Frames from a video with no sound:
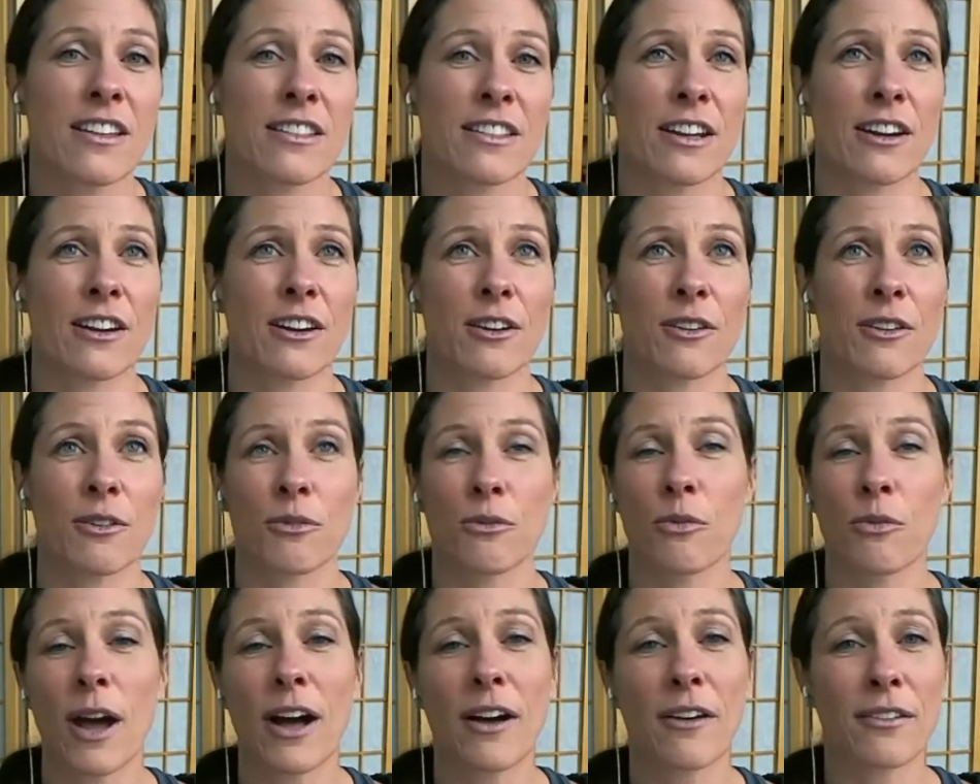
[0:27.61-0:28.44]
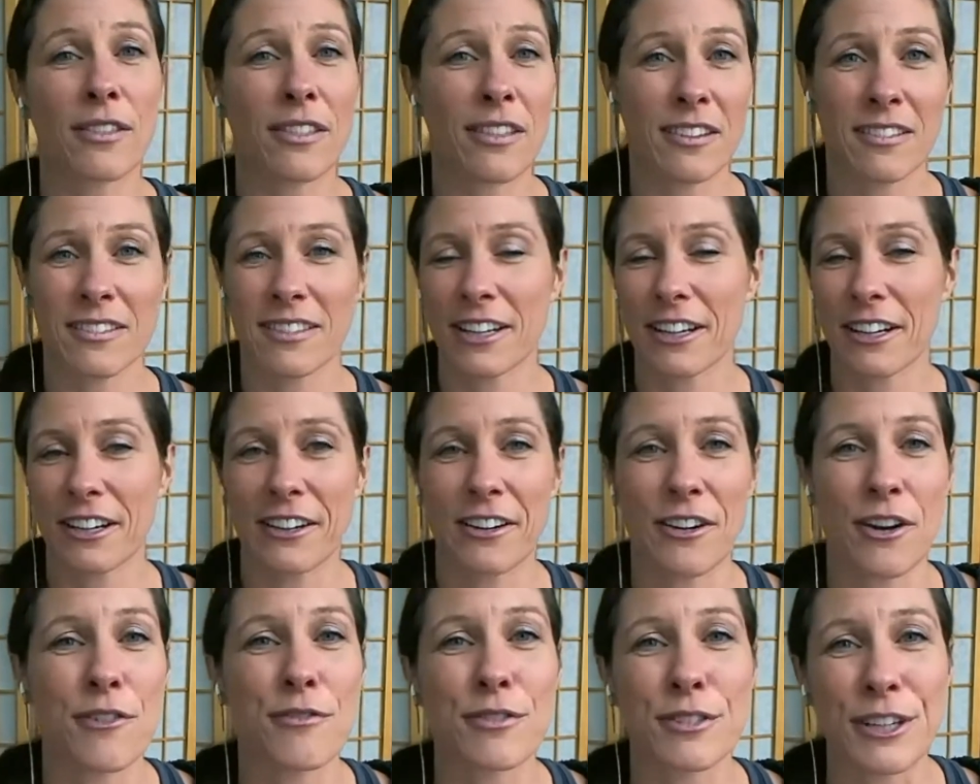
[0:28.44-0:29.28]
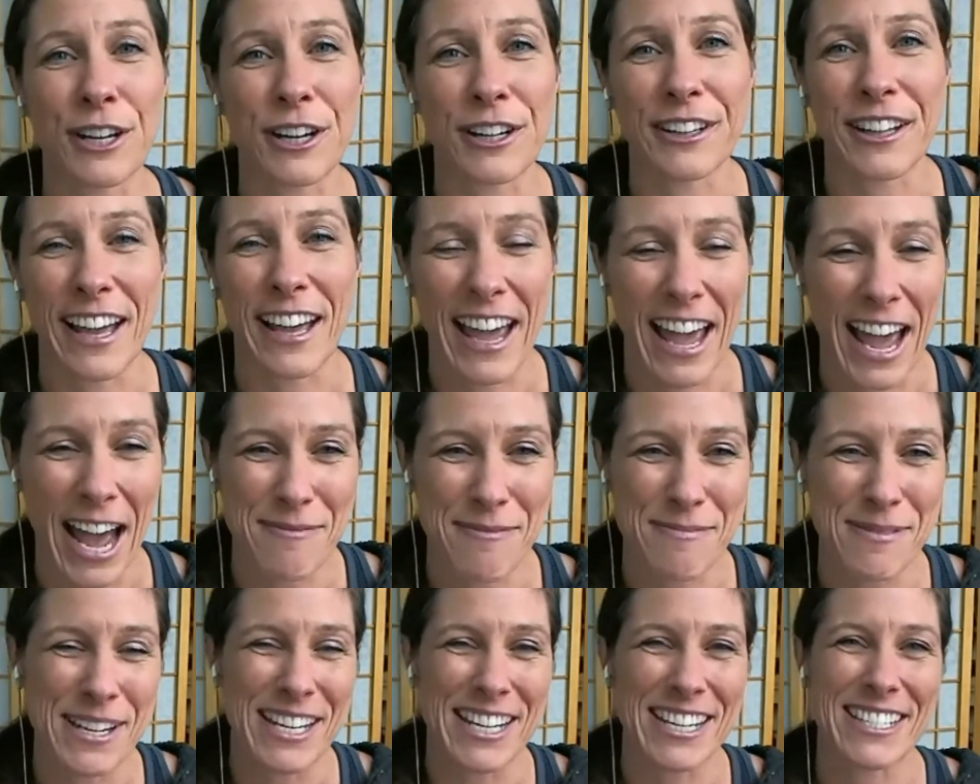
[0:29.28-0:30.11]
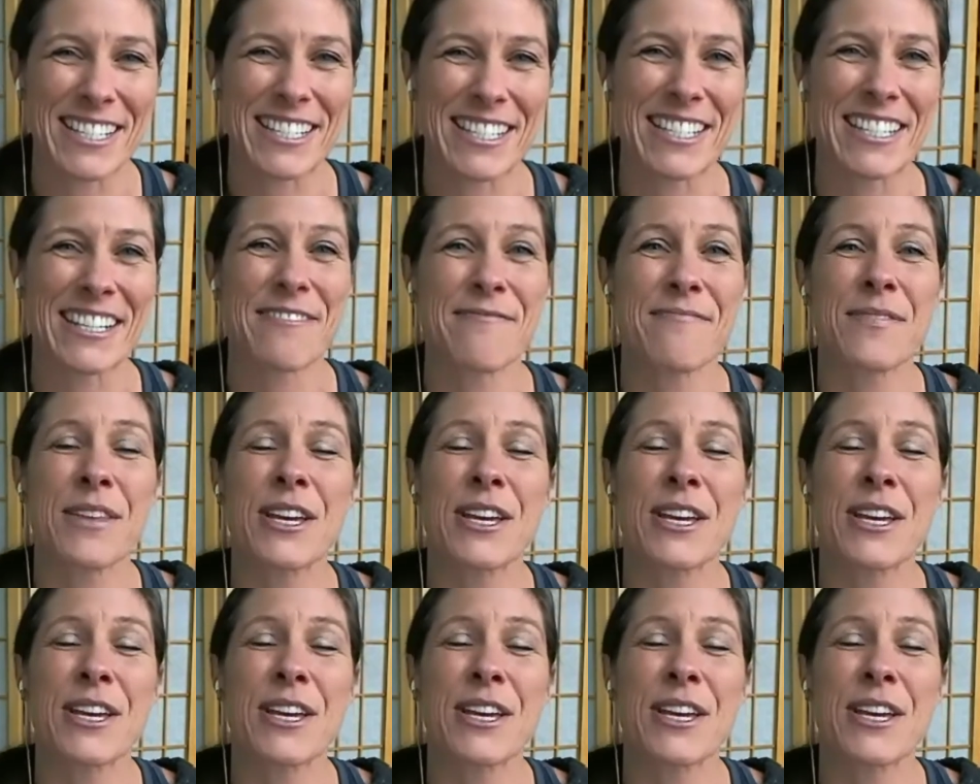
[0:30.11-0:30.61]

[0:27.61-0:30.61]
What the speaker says: their wealth, their overall happiness.